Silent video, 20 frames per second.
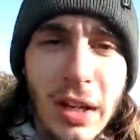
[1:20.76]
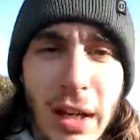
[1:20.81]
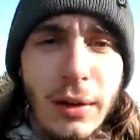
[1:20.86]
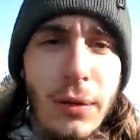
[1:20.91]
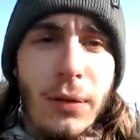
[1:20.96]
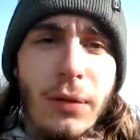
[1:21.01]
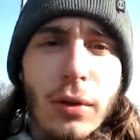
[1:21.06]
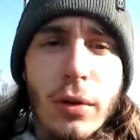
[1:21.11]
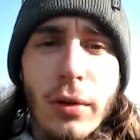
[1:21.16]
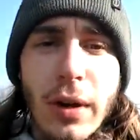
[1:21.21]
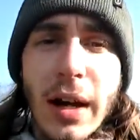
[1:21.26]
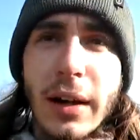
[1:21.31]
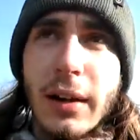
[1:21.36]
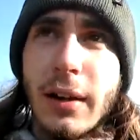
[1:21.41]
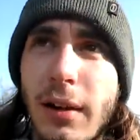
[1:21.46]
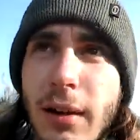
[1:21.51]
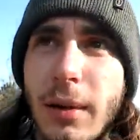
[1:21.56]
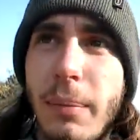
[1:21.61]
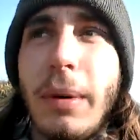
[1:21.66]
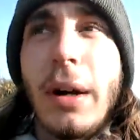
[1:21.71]
take for
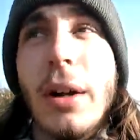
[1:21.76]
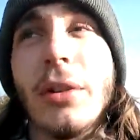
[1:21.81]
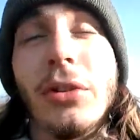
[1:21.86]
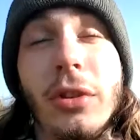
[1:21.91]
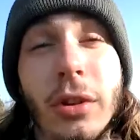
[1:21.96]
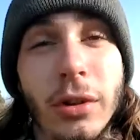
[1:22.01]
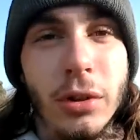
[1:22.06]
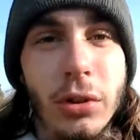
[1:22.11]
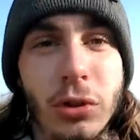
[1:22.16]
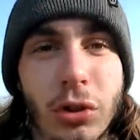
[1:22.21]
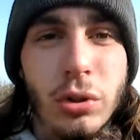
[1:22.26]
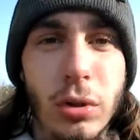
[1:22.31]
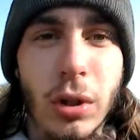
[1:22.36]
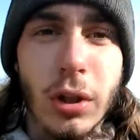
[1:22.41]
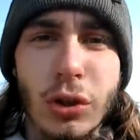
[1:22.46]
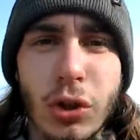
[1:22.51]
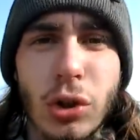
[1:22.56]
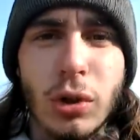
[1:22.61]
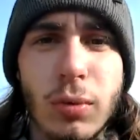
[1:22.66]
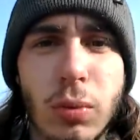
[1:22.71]
granted about the
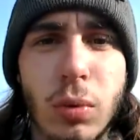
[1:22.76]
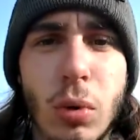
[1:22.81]
structured